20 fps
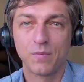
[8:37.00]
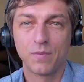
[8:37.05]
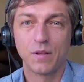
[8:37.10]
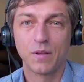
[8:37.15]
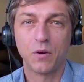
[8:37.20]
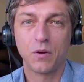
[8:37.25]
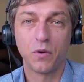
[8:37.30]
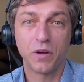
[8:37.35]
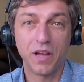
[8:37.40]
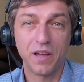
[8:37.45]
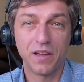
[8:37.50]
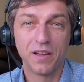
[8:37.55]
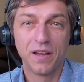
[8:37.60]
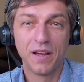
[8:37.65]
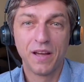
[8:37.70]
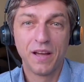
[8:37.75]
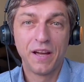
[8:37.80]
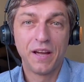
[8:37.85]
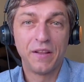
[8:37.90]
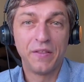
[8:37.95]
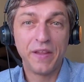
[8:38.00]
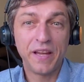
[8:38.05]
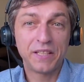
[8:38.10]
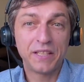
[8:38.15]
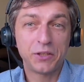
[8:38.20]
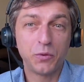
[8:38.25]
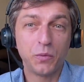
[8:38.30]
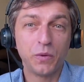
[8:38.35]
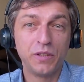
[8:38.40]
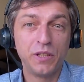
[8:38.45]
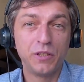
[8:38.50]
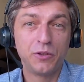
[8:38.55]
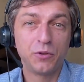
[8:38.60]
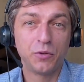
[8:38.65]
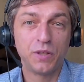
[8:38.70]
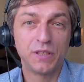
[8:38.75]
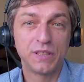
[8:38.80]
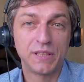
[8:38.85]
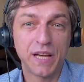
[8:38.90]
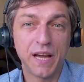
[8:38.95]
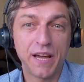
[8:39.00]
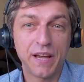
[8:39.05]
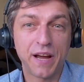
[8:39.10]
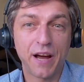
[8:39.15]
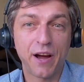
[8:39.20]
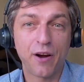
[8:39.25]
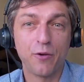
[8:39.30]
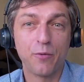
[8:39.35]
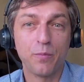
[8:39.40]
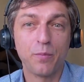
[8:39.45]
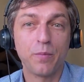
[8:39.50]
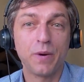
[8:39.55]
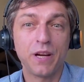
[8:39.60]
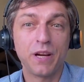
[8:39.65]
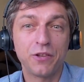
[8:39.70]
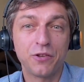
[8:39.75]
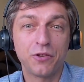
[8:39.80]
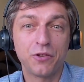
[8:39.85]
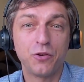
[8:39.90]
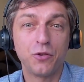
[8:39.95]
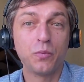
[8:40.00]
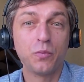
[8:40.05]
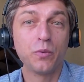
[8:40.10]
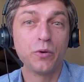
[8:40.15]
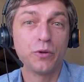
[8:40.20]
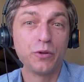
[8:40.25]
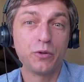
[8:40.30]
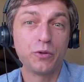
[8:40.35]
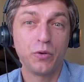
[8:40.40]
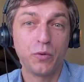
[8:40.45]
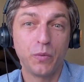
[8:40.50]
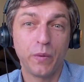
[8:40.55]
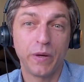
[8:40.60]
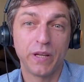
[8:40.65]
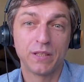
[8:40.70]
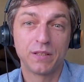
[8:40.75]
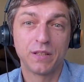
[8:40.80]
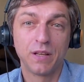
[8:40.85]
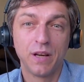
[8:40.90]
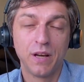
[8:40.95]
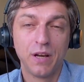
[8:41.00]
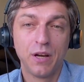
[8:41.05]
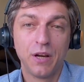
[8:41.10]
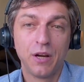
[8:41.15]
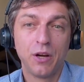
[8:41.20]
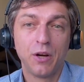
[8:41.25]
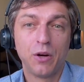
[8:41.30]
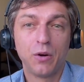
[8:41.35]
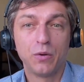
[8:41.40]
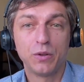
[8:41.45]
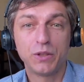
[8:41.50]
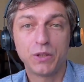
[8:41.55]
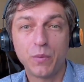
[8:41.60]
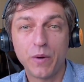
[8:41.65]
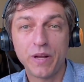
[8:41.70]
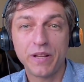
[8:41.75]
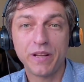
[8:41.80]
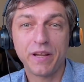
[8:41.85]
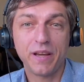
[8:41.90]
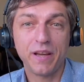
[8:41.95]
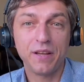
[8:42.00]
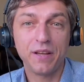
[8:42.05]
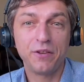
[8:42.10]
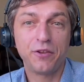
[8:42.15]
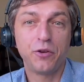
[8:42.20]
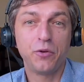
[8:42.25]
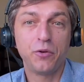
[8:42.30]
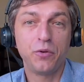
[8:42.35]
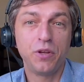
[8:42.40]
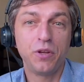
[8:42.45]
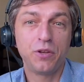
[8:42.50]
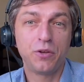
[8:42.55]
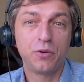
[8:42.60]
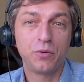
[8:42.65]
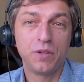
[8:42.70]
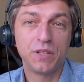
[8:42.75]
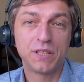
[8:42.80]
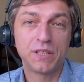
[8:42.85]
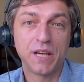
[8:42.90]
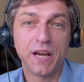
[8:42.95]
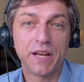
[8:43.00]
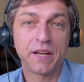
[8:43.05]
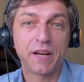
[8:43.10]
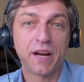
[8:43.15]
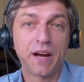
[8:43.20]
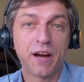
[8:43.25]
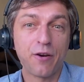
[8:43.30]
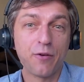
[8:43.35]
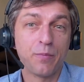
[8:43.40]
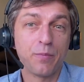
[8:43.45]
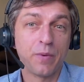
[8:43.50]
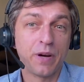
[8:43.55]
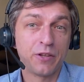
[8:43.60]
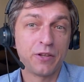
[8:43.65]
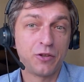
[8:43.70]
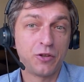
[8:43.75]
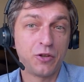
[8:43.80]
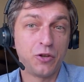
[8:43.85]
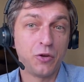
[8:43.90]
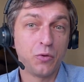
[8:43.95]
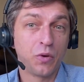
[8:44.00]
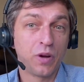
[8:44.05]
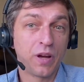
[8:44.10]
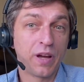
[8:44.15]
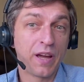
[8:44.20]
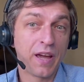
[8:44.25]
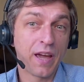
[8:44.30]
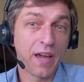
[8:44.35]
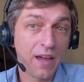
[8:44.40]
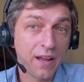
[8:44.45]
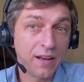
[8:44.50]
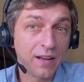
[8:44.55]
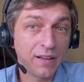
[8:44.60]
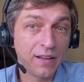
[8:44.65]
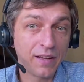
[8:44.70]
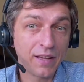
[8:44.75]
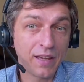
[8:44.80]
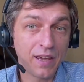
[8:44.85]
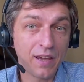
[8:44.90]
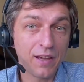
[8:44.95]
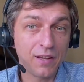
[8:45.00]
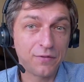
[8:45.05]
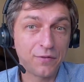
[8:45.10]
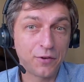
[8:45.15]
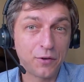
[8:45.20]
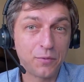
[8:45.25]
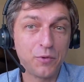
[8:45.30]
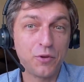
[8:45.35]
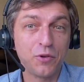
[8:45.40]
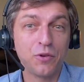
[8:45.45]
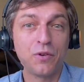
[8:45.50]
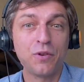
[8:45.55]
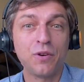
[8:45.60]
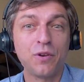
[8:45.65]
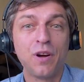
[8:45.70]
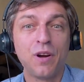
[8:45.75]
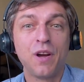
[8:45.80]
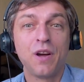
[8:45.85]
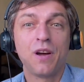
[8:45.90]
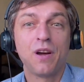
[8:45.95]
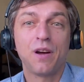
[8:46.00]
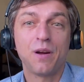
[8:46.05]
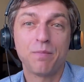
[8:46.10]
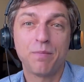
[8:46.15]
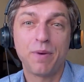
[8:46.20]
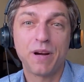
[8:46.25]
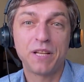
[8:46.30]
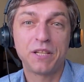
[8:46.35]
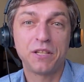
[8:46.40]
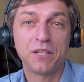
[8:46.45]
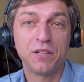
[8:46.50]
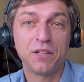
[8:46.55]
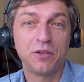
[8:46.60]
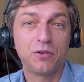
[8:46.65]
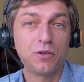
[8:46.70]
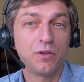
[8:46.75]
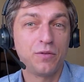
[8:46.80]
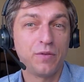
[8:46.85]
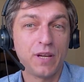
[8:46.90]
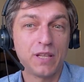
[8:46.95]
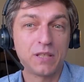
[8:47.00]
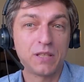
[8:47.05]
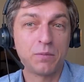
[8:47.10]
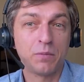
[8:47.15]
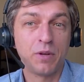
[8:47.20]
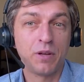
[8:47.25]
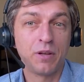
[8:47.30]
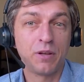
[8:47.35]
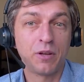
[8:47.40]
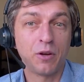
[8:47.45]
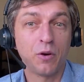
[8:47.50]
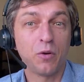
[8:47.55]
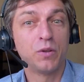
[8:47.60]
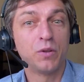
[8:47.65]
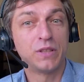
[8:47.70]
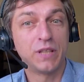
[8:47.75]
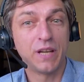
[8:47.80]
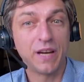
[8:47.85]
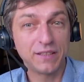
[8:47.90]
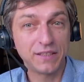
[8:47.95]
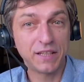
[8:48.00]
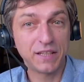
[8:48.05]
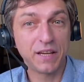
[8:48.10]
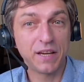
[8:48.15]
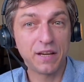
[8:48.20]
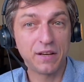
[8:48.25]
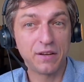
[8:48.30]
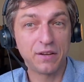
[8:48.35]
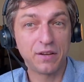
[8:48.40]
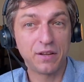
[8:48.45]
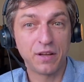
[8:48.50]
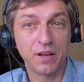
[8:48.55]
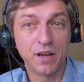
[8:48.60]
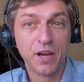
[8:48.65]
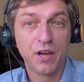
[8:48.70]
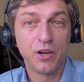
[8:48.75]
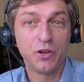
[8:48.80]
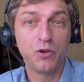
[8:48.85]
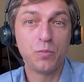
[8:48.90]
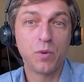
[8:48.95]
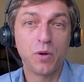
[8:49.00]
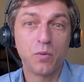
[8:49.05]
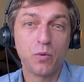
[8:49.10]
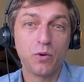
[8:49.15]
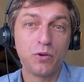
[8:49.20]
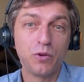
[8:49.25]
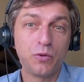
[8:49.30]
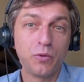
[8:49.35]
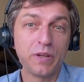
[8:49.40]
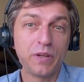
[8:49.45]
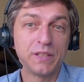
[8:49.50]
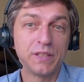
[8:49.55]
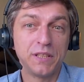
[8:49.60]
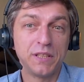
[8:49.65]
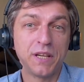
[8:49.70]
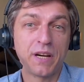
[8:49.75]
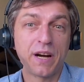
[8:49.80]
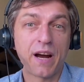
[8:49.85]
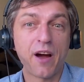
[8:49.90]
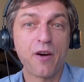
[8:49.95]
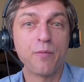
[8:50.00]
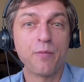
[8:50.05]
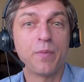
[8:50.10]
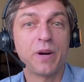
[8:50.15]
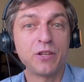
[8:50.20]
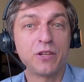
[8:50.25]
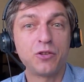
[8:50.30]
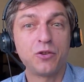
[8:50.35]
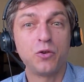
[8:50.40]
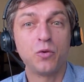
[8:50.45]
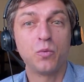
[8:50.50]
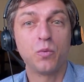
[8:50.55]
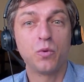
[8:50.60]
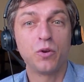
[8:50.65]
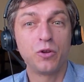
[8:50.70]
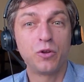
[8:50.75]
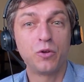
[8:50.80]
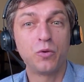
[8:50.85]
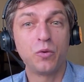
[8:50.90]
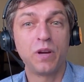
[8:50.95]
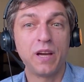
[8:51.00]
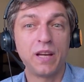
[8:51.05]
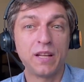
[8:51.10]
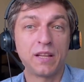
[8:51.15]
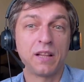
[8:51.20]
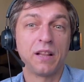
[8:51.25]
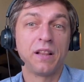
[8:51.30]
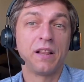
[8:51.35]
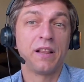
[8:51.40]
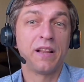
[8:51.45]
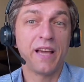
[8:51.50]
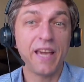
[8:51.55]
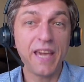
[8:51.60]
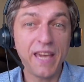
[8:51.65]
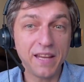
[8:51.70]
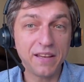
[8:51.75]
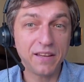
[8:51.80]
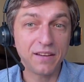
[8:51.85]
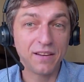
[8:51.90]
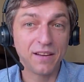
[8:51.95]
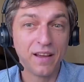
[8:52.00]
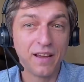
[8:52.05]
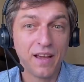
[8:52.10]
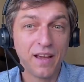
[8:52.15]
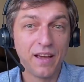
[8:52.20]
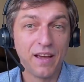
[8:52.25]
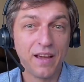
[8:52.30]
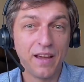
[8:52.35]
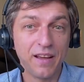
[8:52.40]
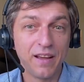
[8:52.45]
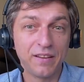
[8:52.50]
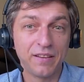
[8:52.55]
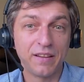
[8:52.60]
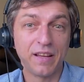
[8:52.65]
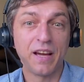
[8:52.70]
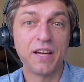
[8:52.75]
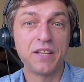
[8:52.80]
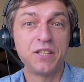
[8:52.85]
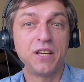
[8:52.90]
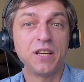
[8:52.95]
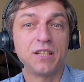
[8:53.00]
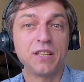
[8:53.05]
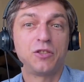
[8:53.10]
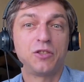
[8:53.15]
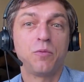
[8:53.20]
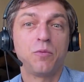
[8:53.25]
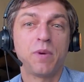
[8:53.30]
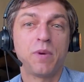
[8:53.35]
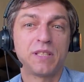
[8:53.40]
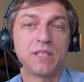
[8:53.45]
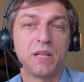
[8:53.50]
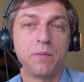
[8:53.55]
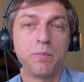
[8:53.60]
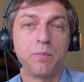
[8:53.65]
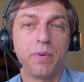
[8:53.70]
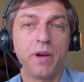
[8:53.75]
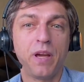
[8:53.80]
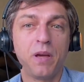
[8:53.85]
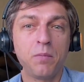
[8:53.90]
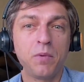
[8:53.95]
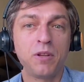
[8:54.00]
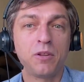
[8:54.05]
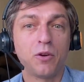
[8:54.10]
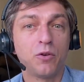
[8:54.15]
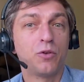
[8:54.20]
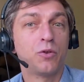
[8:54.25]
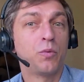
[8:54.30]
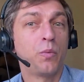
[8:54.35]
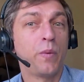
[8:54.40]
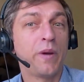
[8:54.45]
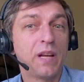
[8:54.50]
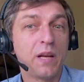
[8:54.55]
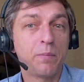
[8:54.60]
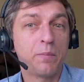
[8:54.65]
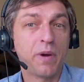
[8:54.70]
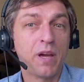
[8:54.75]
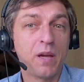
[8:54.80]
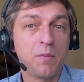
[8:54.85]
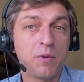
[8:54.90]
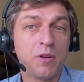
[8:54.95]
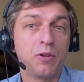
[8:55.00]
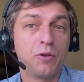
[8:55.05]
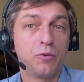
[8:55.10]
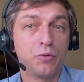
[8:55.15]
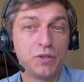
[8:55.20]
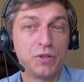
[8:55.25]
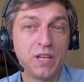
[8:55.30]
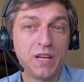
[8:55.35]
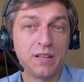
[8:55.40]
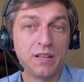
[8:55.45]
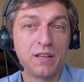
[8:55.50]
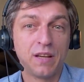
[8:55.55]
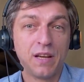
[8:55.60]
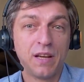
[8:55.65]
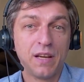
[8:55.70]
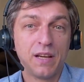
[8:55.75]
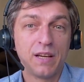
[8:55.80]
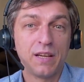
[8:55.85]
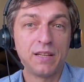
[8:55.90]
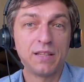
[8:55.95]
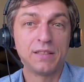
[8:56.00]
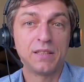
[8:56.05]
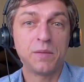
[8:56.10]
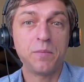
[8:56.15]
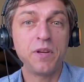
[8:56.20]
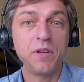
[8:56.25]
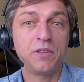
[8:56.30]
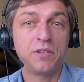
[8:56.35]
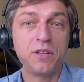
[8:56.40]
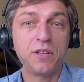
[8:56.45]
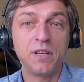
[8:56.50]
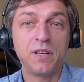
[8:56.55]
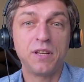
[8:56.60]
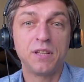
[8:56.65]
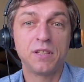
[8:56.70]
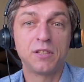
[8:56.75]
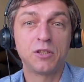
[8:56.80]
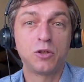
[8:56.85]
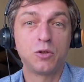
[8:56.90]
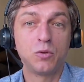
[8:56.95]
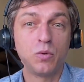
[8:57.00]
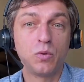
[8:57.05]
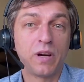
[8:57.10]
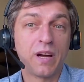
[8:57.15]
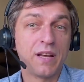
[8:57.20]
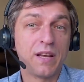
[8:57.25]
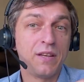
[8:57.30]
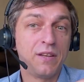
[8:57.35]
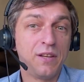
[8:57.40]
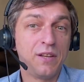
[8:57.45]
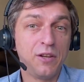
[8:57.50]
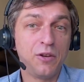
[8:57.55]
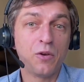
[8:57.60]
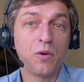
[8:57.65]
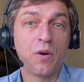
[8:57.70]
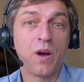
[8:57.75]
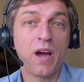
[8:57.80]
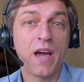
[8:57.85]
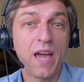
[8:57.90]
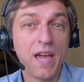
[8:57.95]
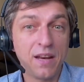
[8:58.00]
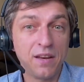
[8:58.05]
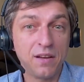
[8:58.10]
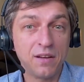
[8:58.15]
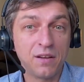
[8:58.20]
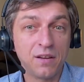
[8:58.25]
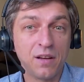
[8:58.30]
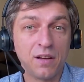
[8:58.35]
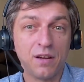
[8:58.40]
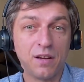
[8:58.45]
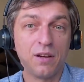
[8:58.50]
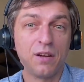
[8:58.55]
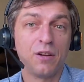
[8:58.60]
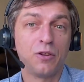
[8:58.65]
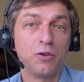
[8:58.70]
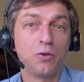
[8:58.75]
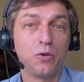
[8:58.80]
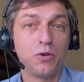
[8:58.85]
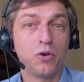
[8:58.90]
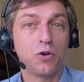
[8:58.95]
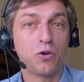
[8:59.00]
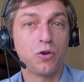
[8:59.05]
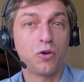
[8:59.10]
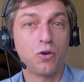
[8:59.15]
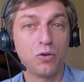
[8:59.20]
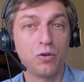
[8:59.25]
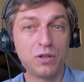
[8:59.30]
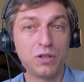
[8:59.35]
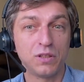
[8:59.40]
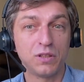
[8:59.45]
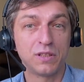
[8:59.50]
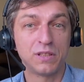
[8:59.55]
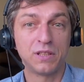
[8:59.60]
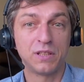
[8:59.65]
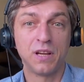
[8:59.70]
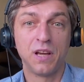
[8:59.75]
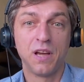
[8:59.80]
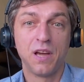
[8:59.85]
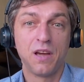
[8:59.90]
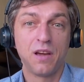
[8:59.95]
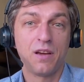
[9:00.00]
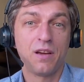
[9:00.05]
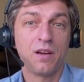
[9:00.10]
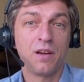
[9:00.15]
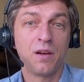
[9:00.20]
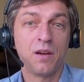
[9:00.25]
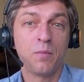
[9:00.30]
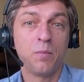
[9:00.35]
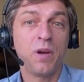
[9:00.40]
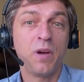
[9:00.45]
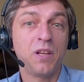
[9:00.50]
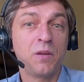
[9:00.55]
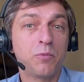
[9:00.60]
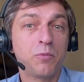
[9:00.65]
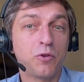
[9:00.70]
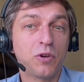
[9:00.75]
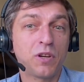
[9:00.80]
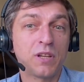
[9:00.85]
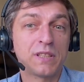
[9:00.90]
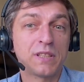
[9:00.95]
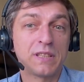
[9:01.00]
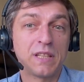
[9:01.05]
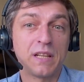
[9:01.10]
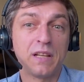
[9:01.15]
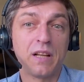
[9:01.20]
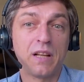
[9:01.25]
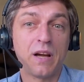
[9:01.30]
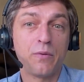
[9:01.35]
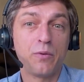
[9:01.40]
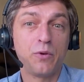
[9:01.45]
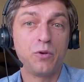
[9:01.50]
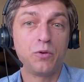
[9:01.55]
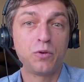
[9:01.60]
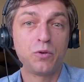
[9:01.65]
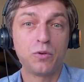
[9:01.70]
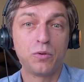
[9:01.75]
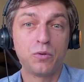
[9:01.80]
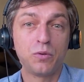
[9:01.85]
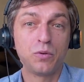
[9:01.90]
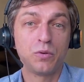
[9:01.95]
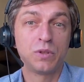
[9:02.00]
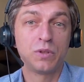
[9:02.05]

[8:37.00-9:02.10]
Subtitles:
Okay, next you will need to decide how much you want to invest. On the one hand, you need to decide how much you can allocate from your budget into investment. On the other hand, you may want to consider how much you want to get later and adjust your monthly payment or weekly payment to that. The main trick is to continue adding to your holdings. Many brokers allow you to